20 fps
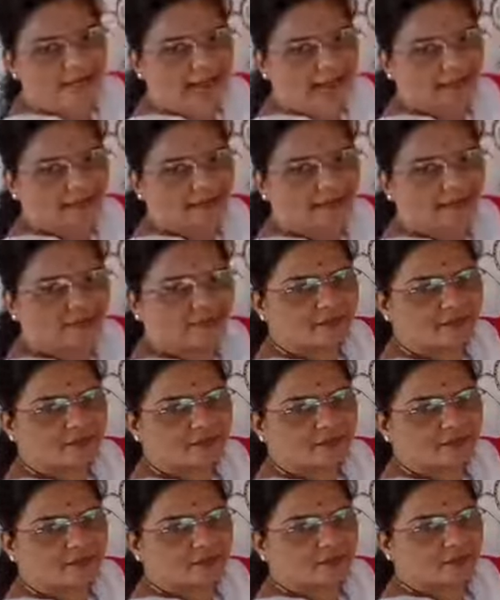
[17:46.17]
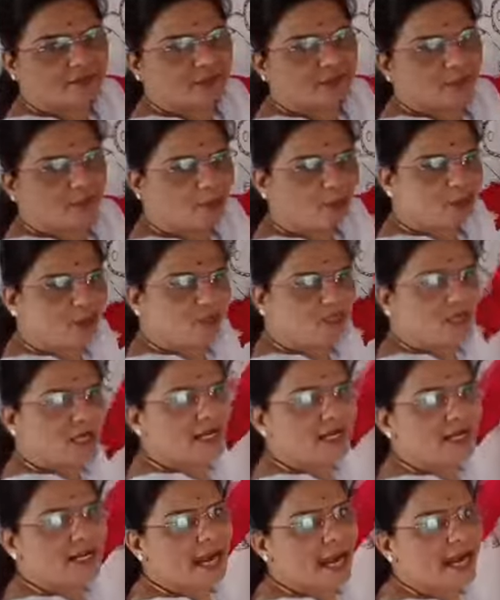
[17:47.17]
gland.
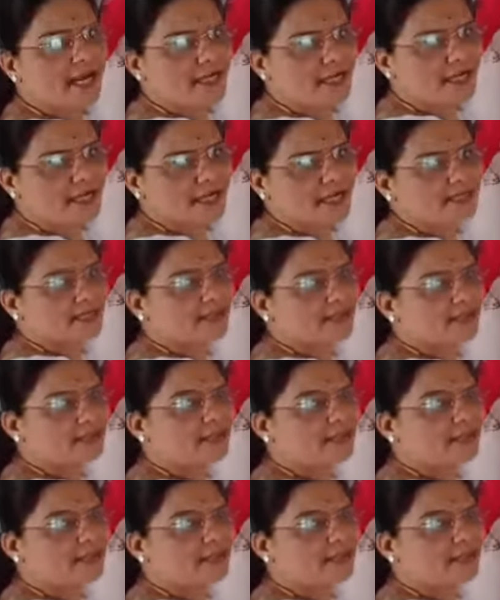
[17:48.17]
Pituitary gland is